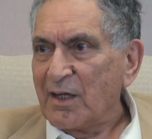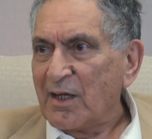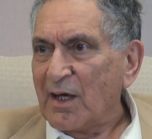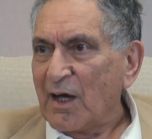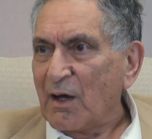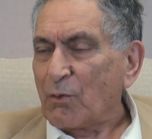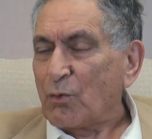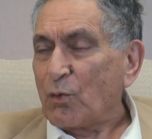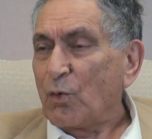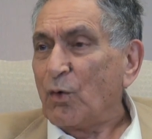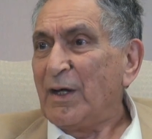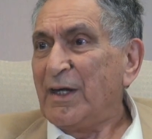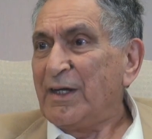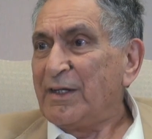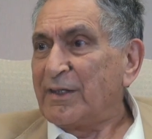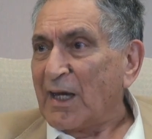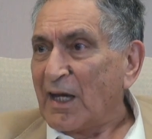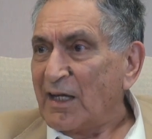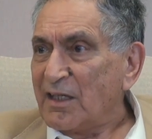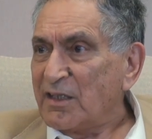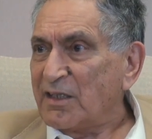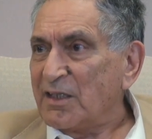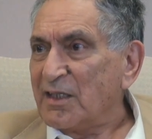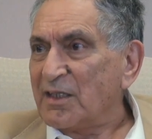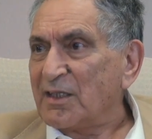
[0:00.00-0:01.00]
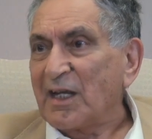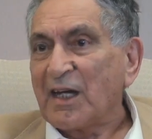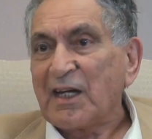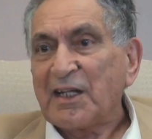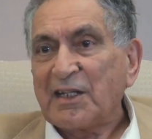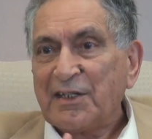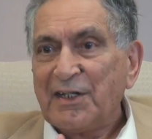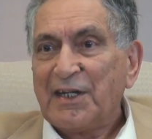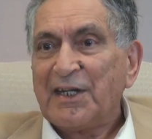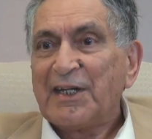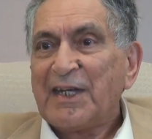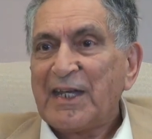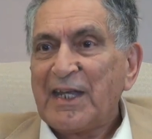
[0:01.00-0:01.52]
our old intentions are
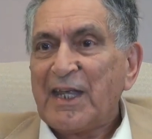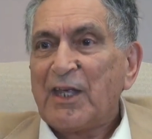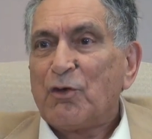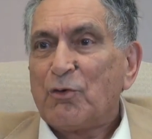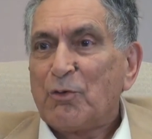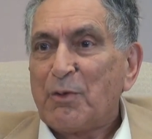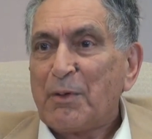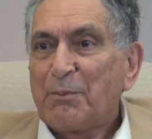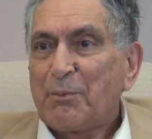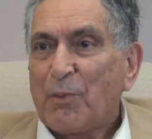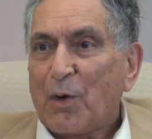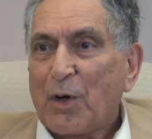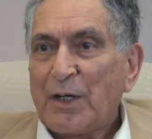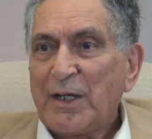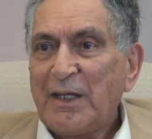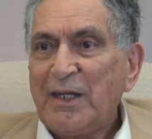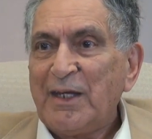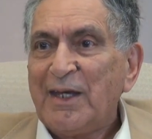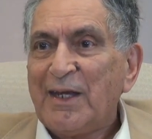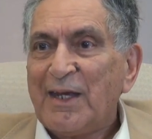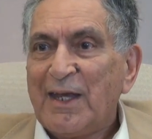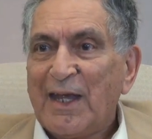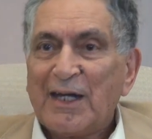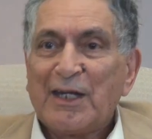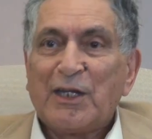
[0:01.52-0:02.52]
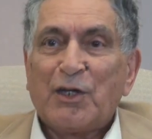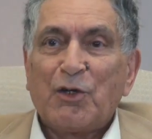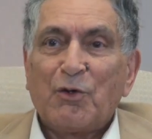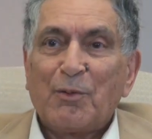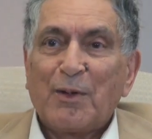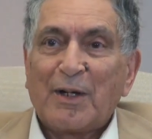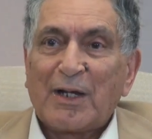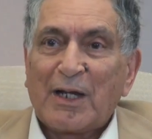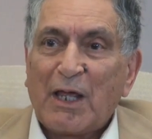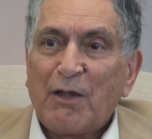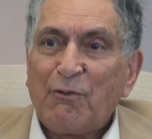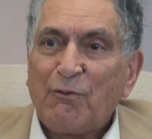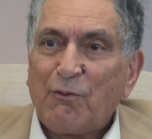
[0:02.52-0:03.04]
creating a human body and a
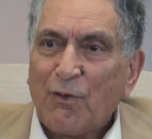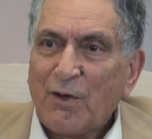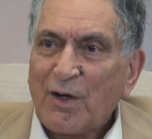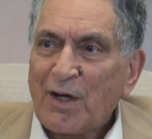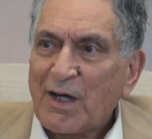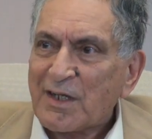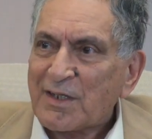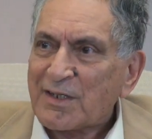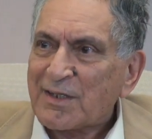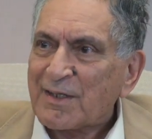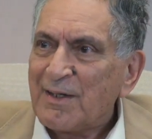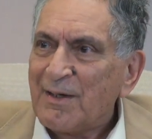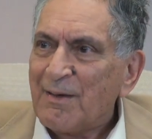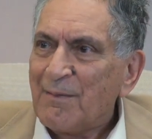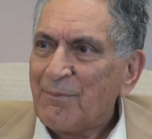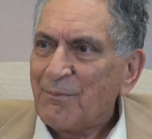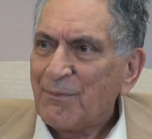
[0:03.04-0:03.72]
human life for us.